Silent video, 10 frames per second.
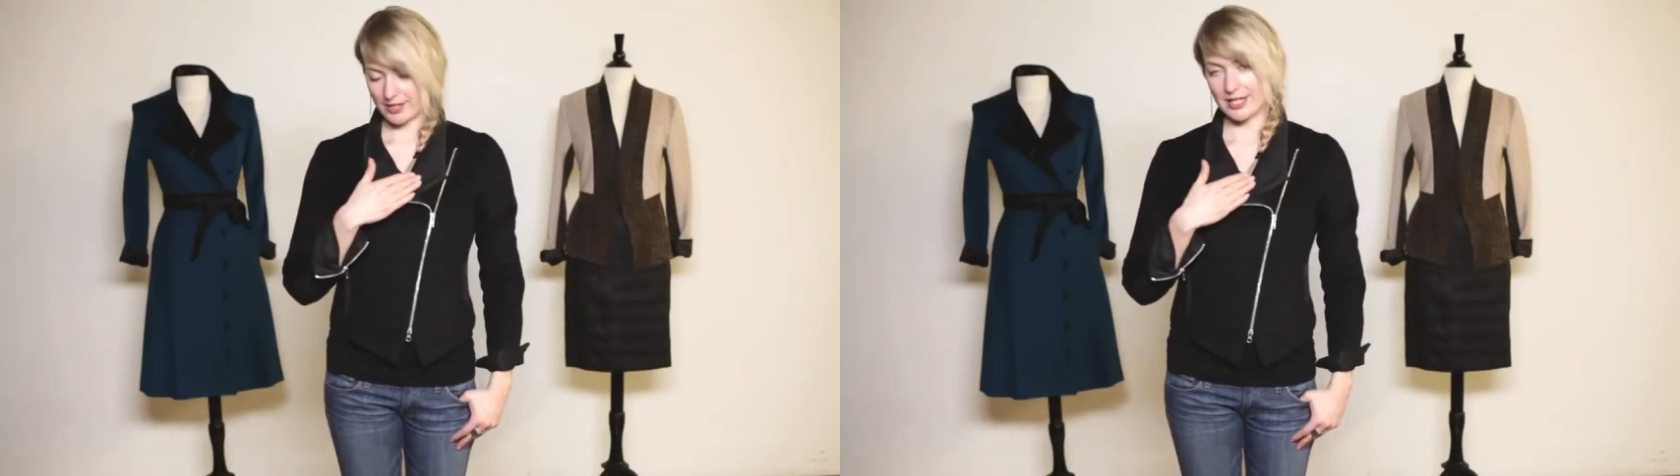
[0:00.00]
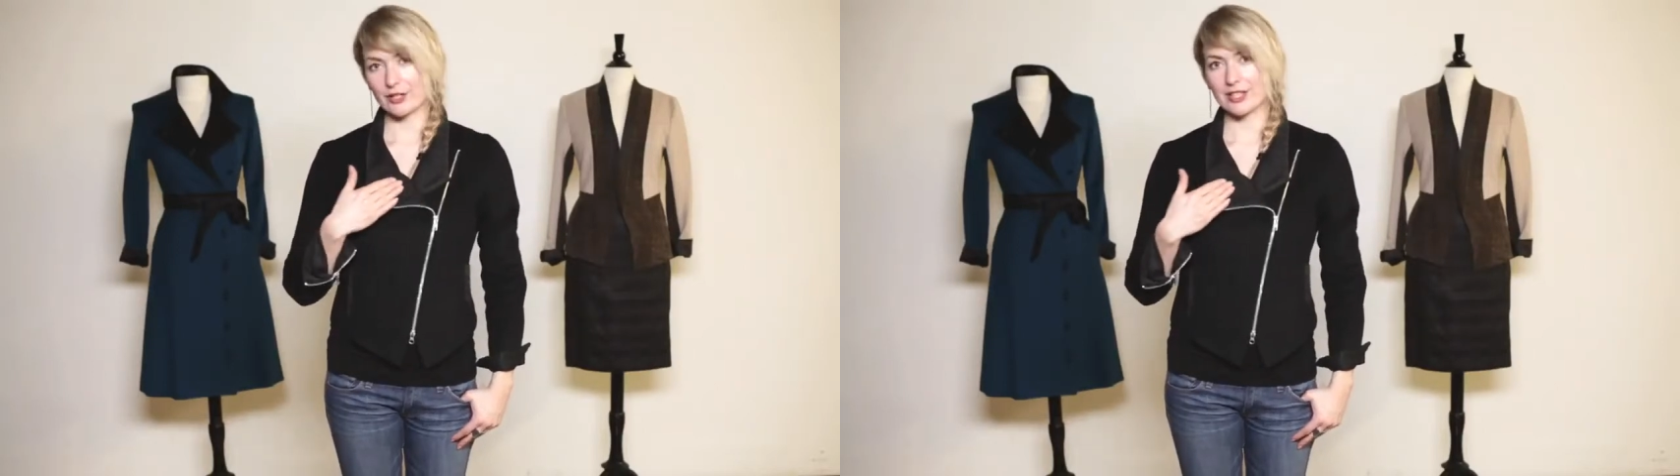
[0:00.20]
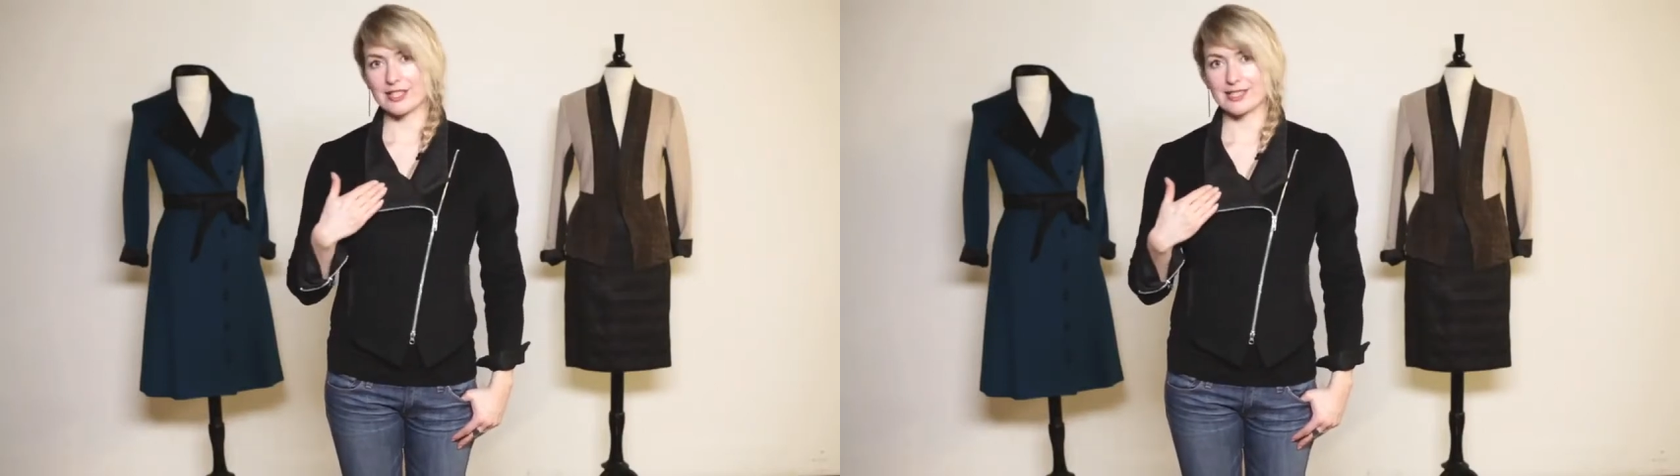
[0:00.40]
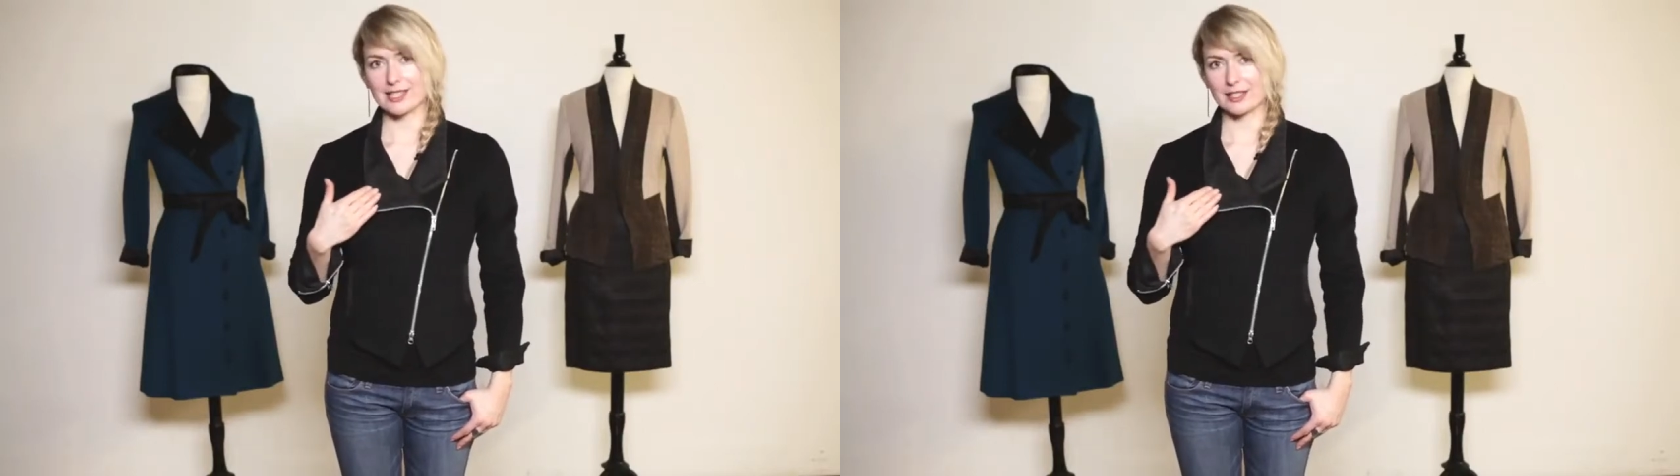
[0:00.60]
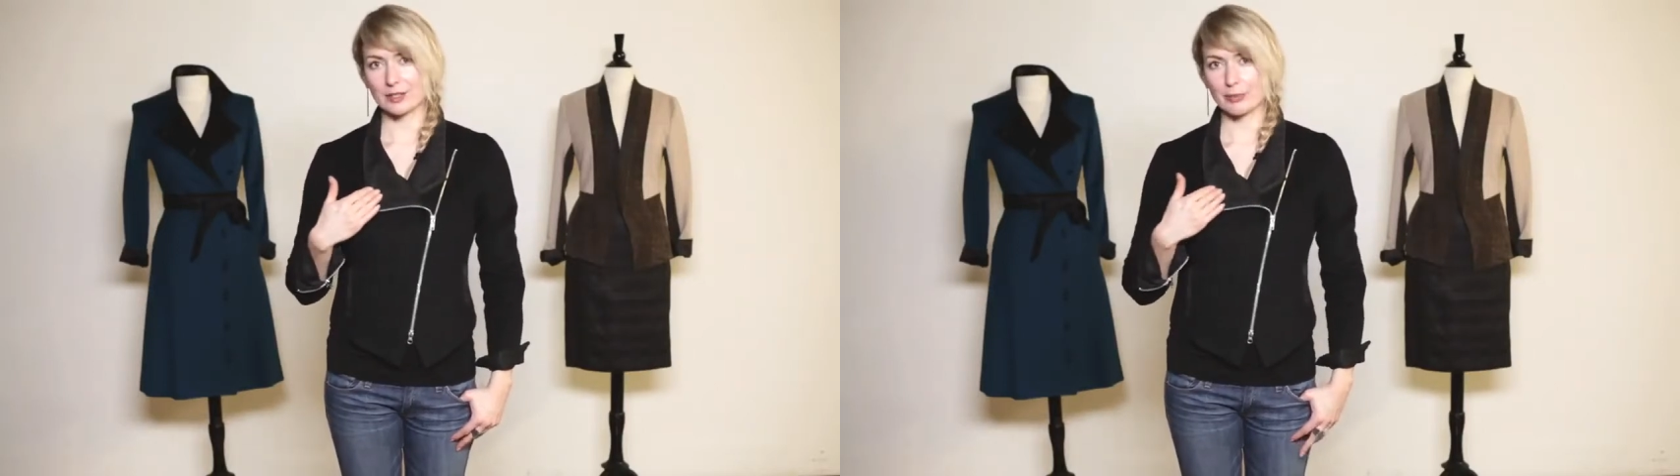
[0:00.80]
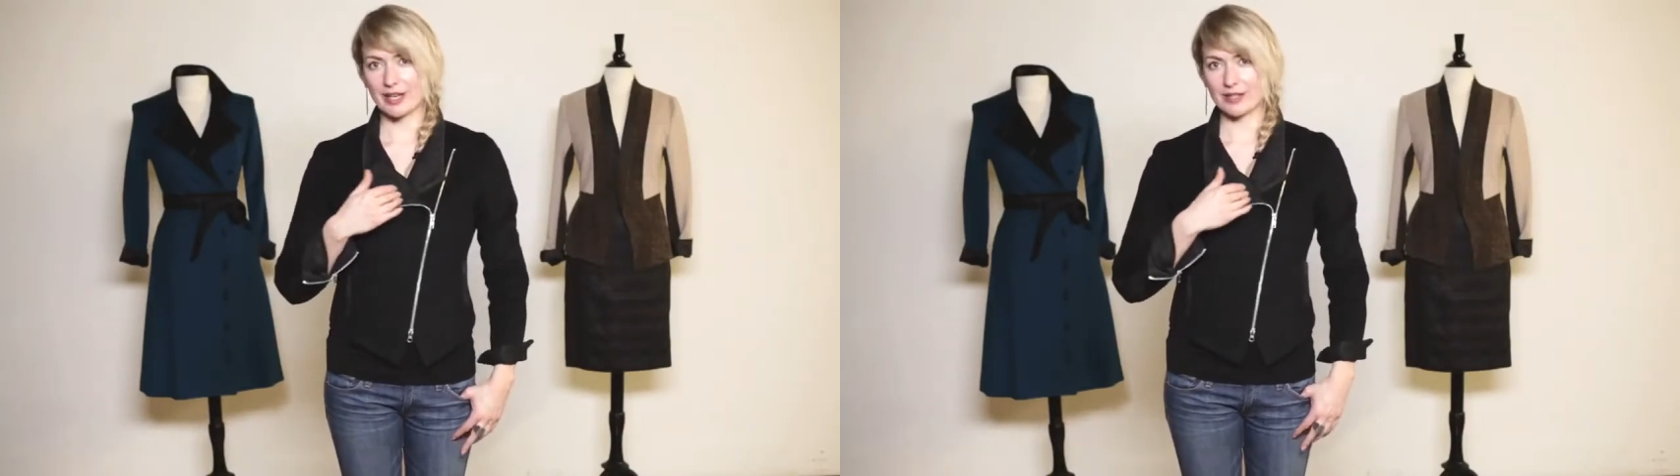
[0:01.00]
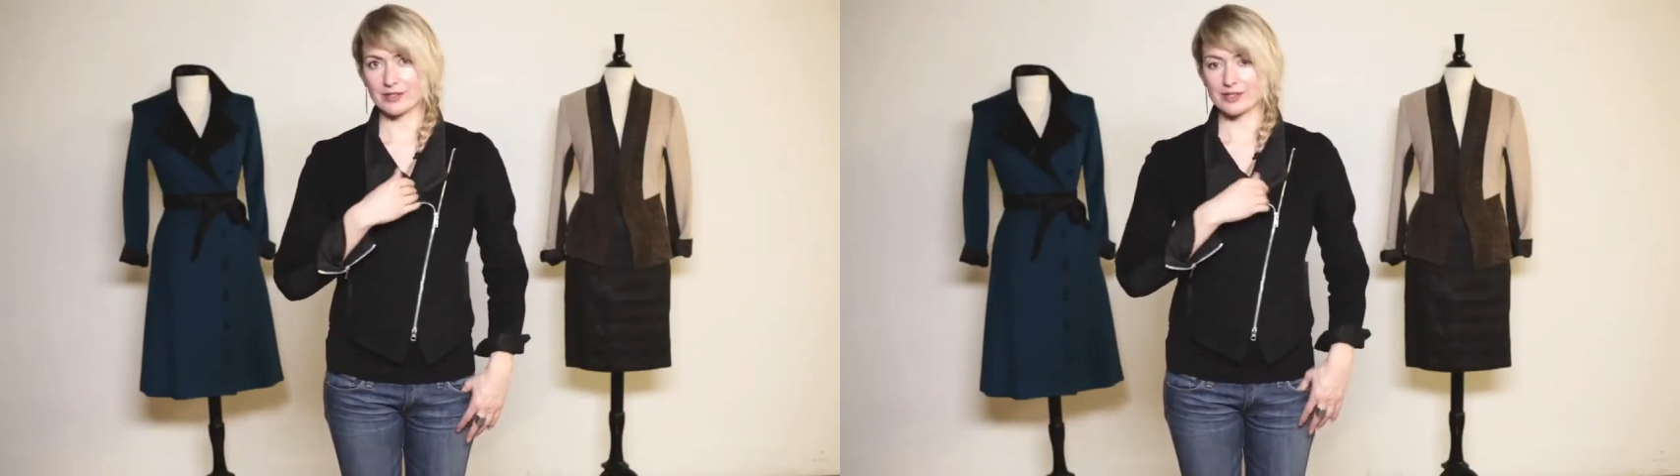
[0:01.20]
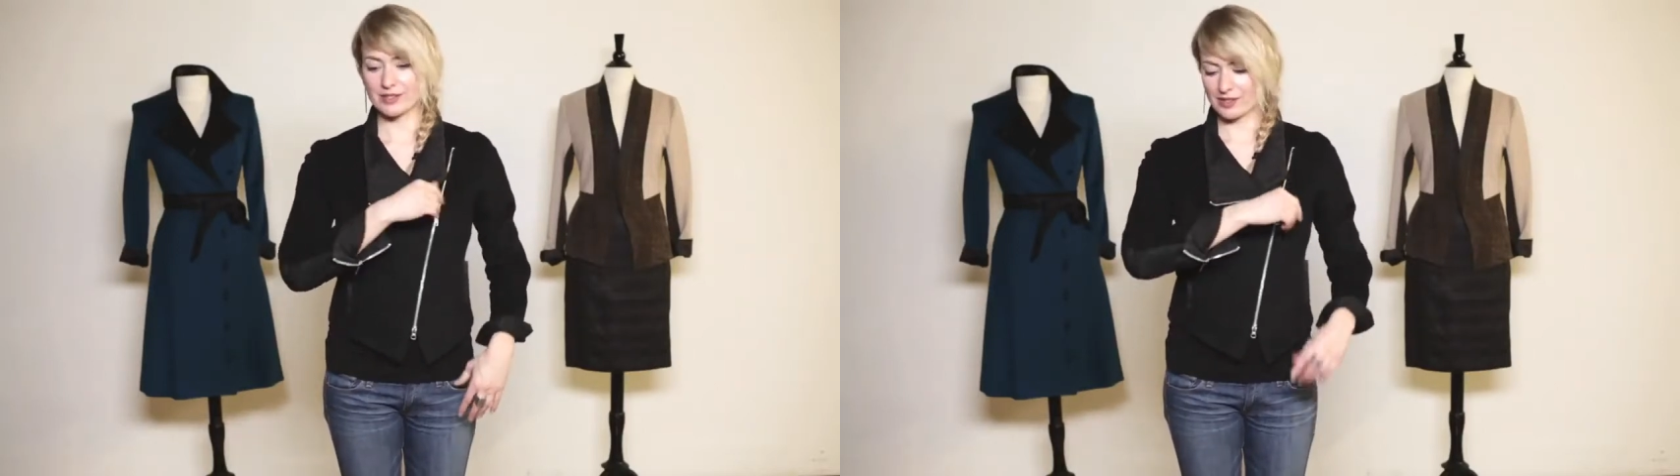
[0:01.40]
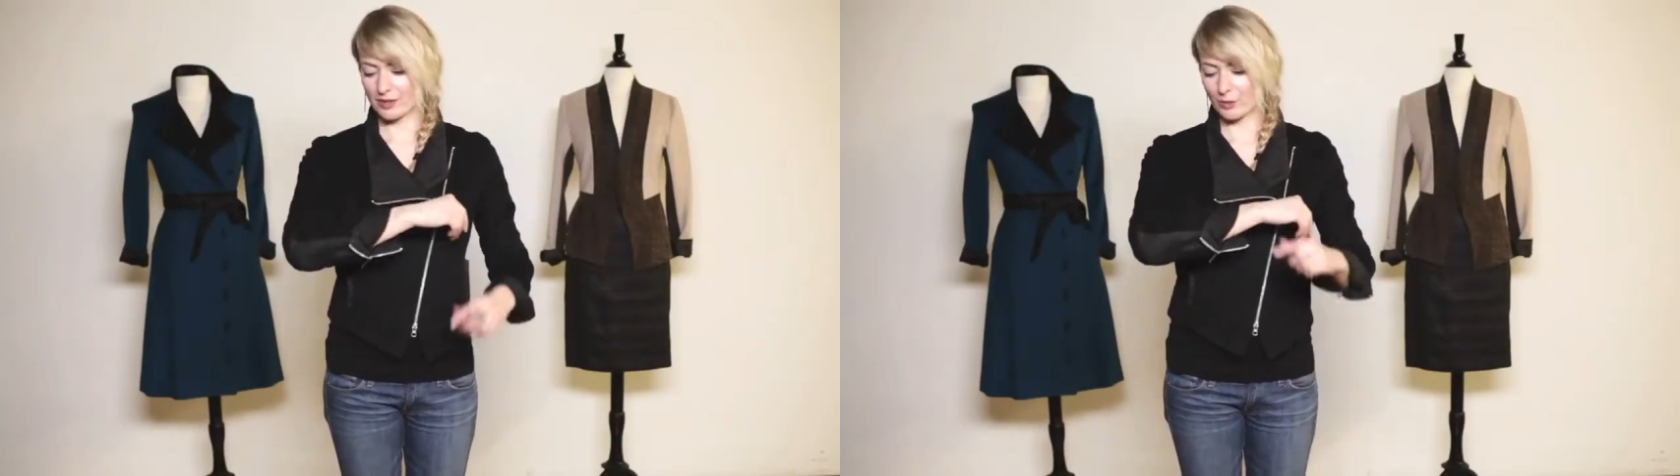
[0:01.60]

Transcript: Here it is at the lapels,